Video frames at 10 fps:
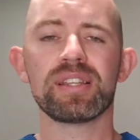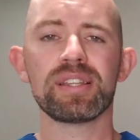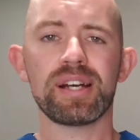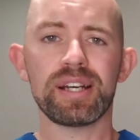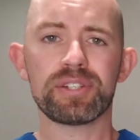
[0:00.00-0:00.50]

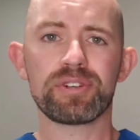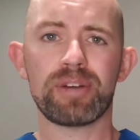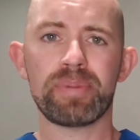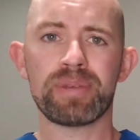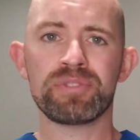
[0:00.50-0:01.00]
eye
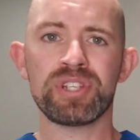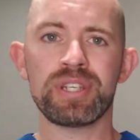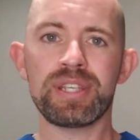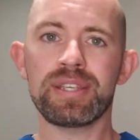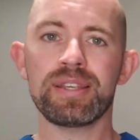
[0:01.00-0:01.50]
drop
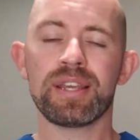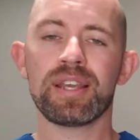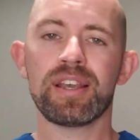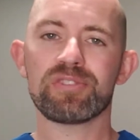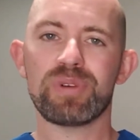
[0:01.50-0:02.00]
MGD,
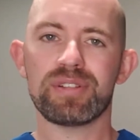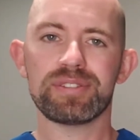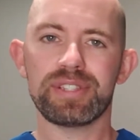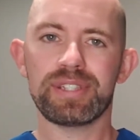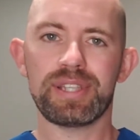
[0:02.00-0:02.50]
as well as
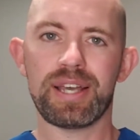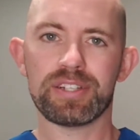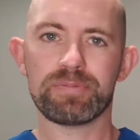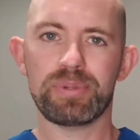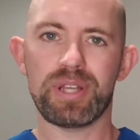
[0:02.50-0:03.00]
lid and lash
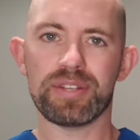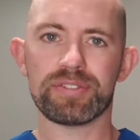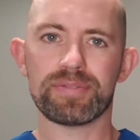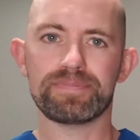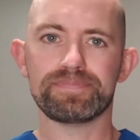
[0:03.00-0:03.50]
plus.